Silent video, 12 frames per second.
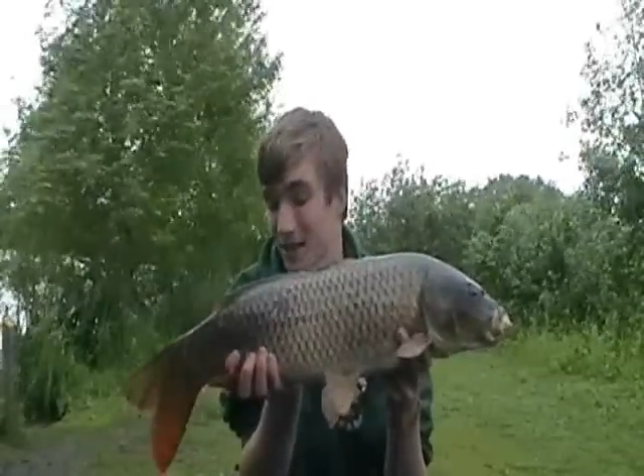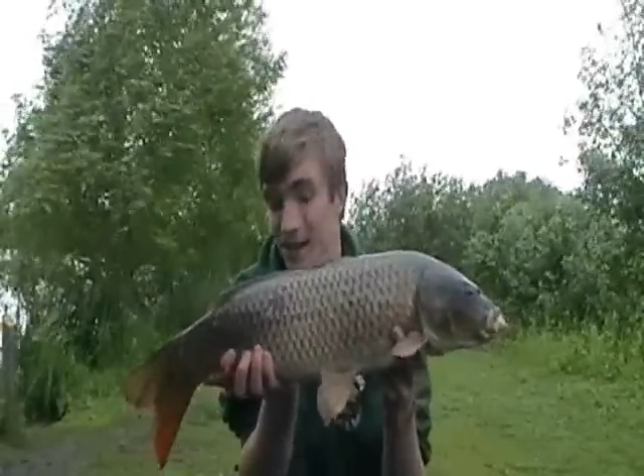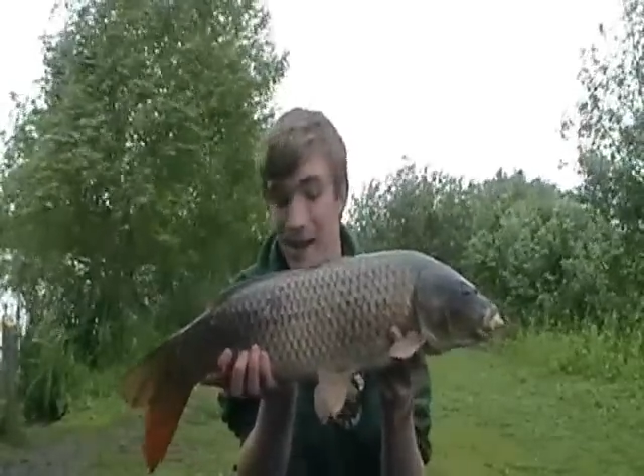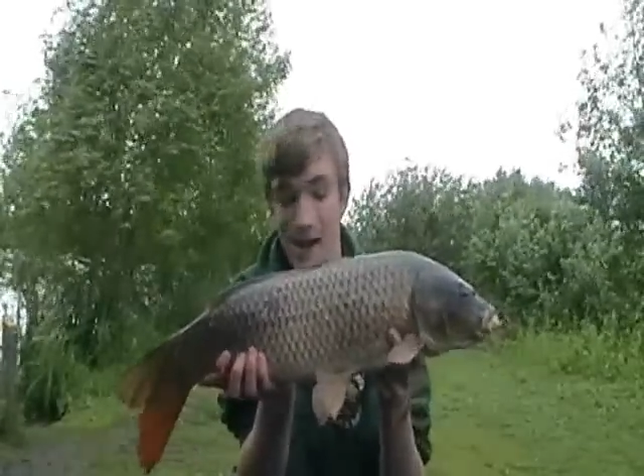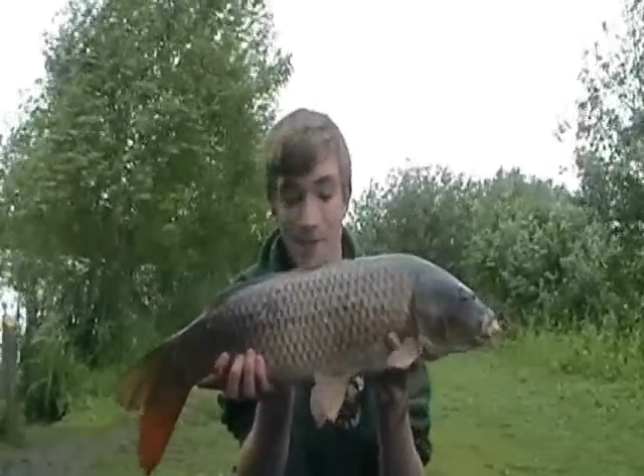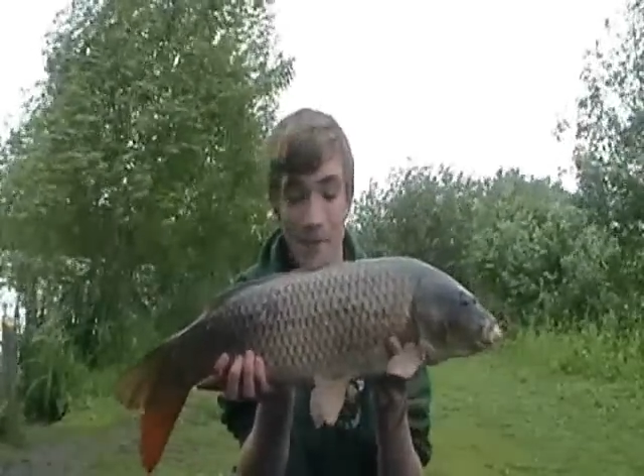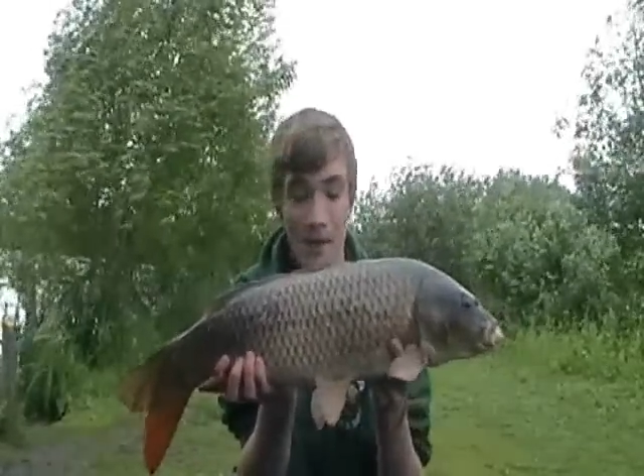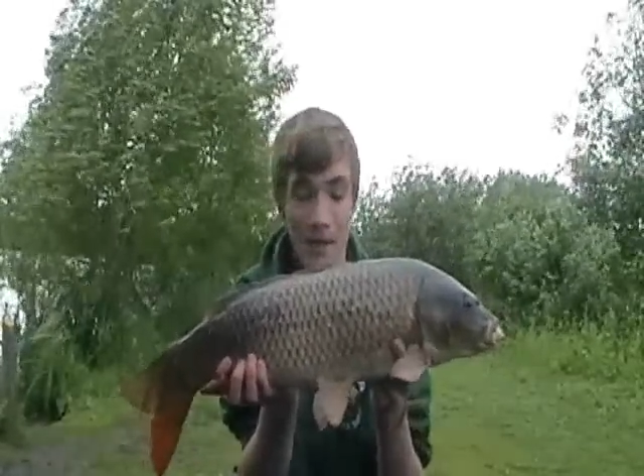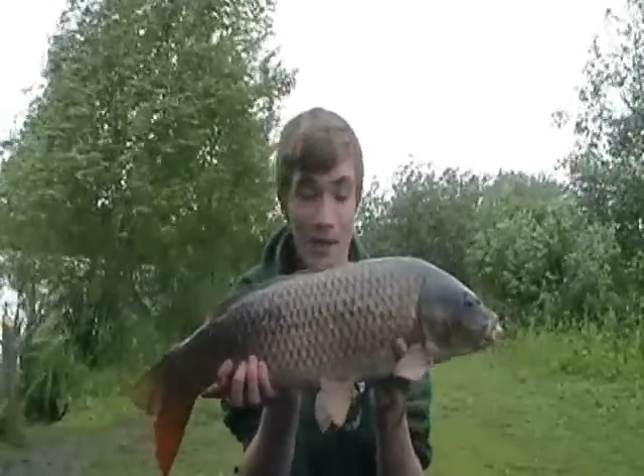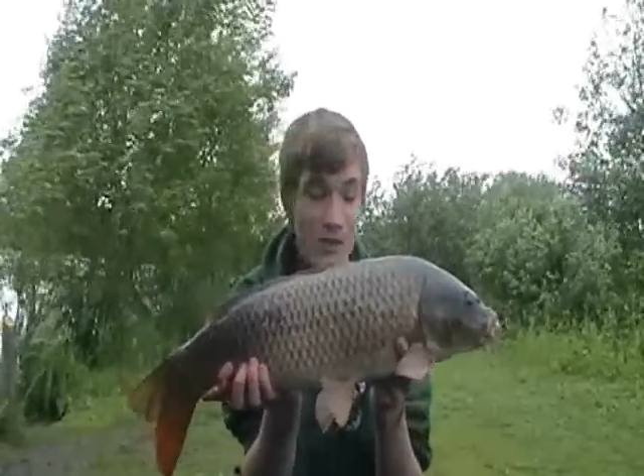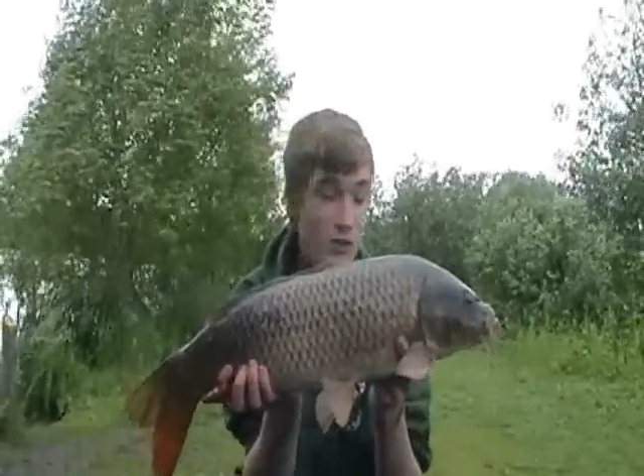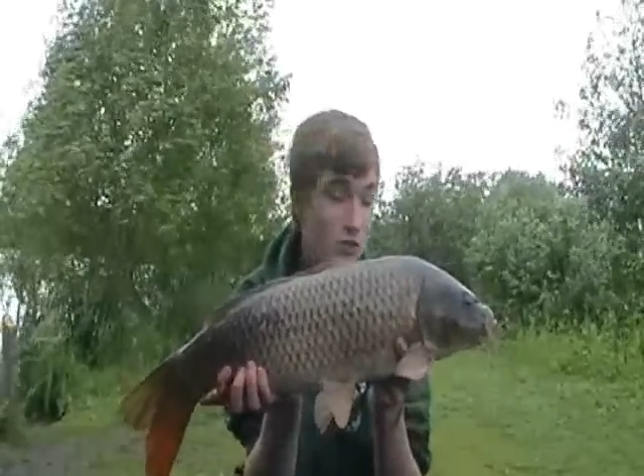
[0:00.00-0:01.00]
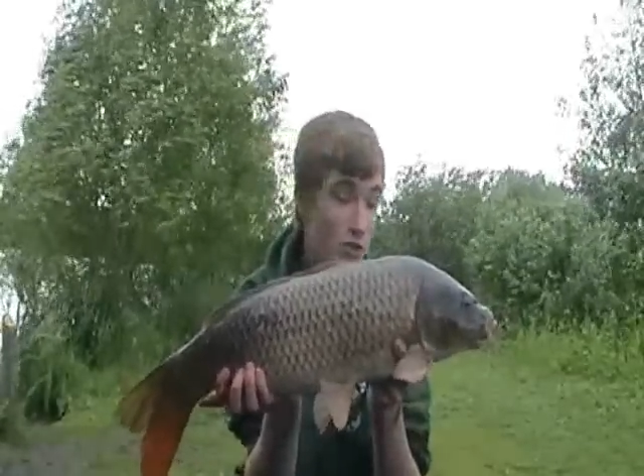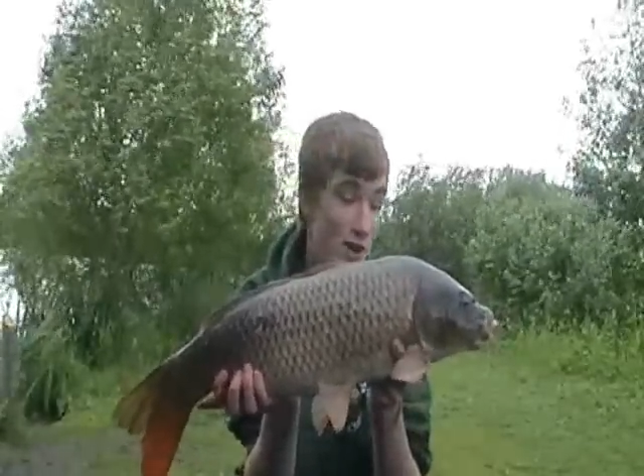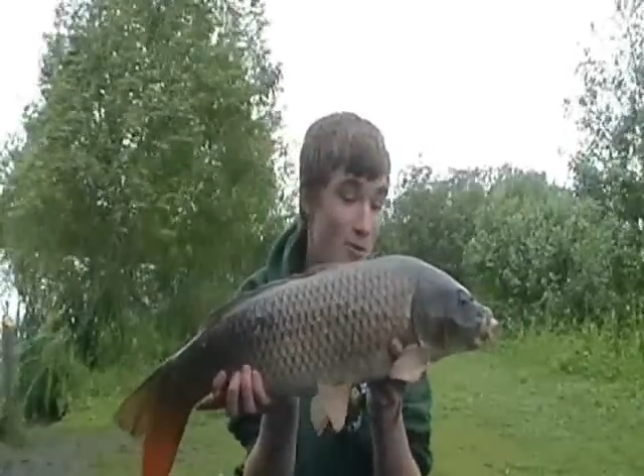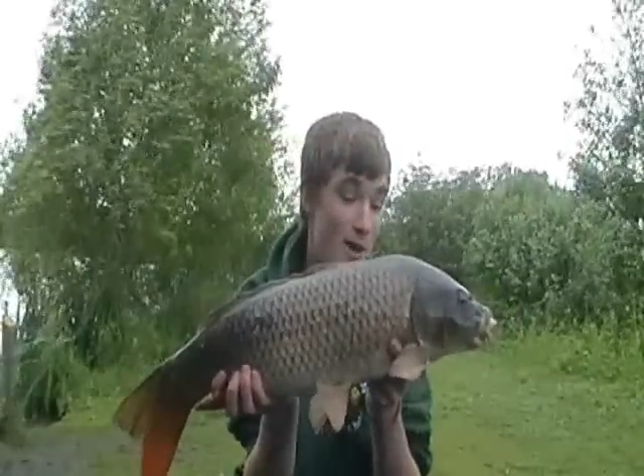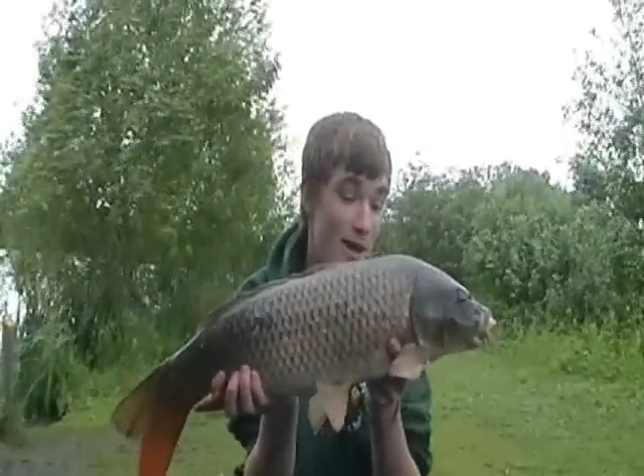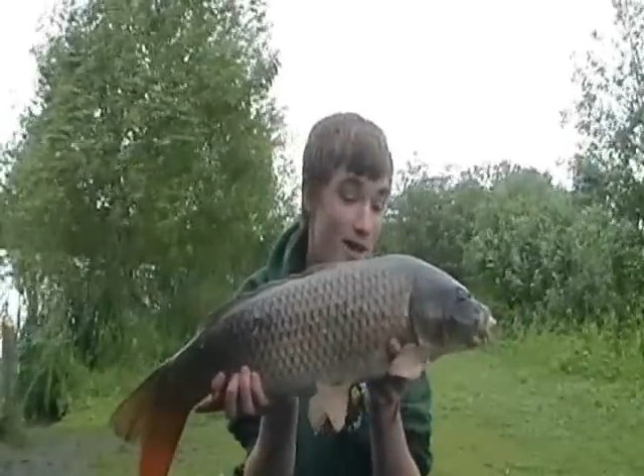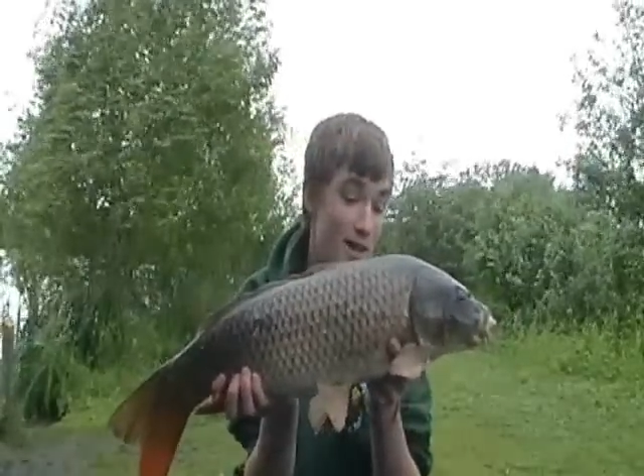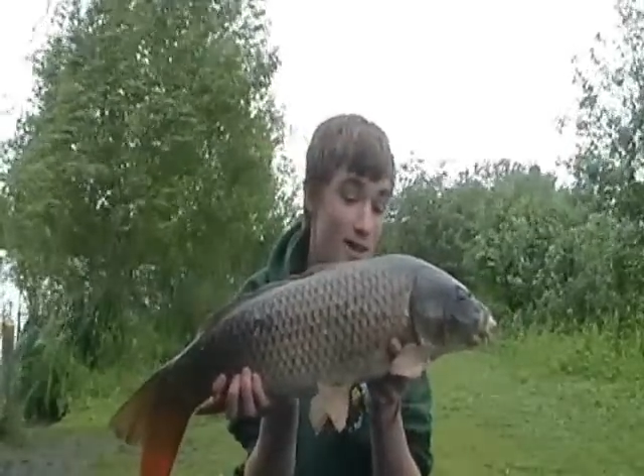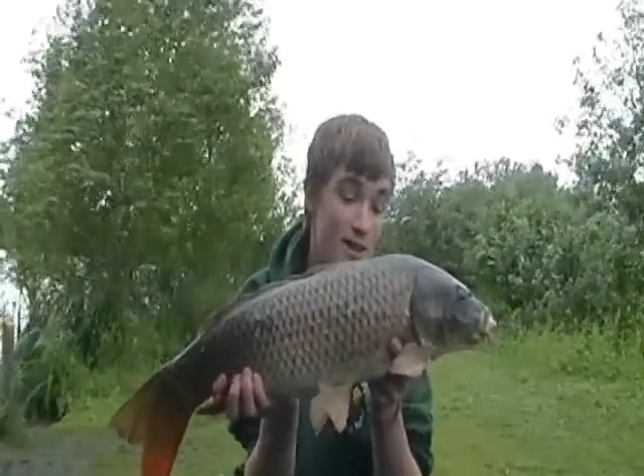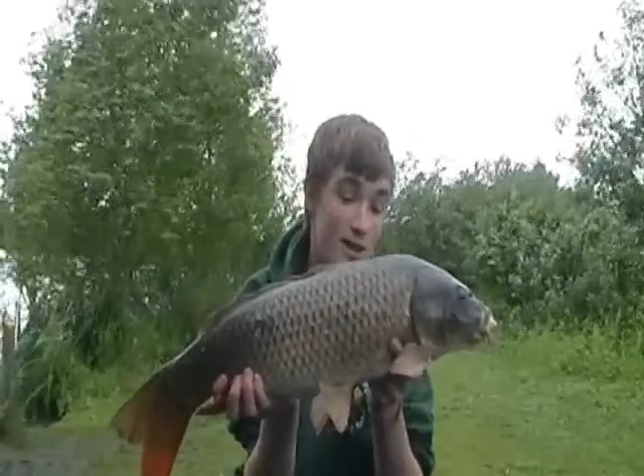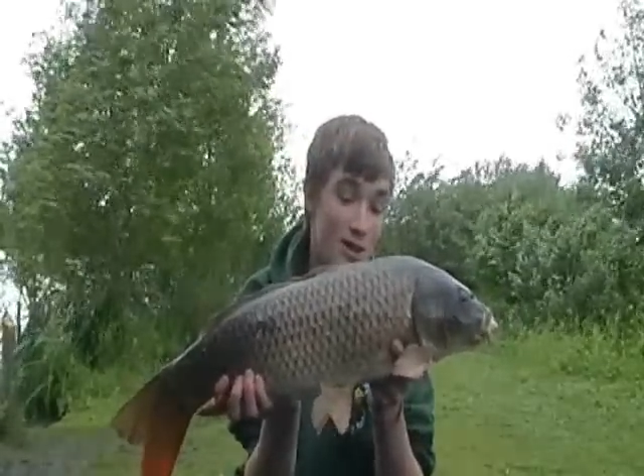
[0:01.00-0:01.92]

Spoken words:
And straight away